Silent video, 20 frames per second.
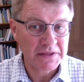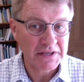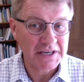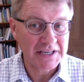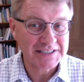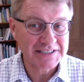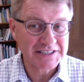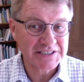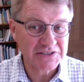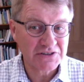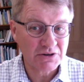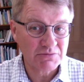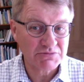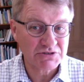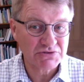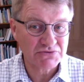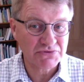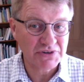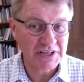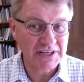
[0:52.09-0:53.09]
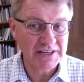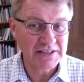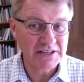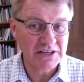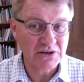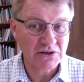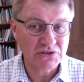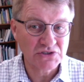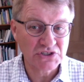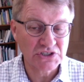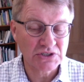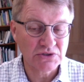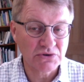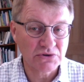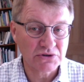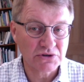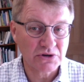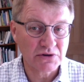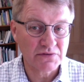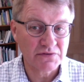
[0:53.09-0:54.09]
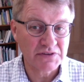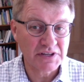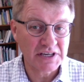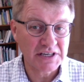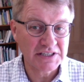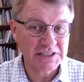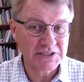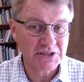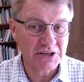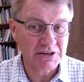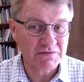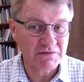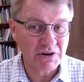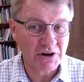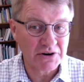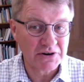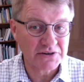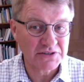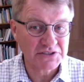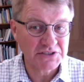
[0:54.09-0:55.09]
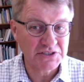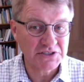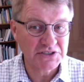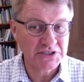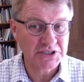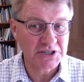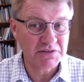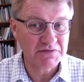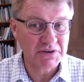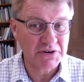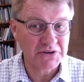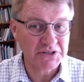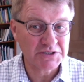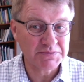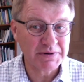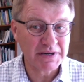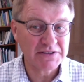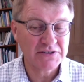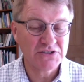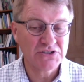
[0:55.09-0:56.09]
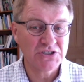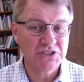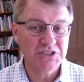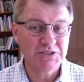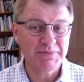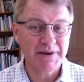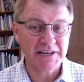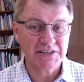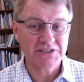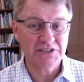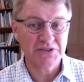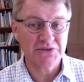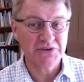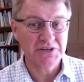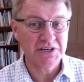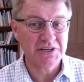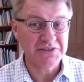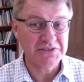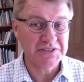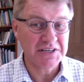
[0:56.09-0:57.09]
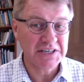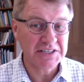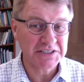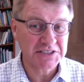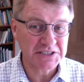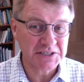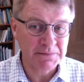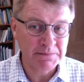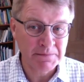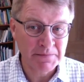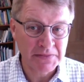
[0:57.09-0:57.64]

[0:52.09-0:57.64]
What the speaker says: It stops really the onslaught of things like viruses, various pathogens, bacteria, yeasts,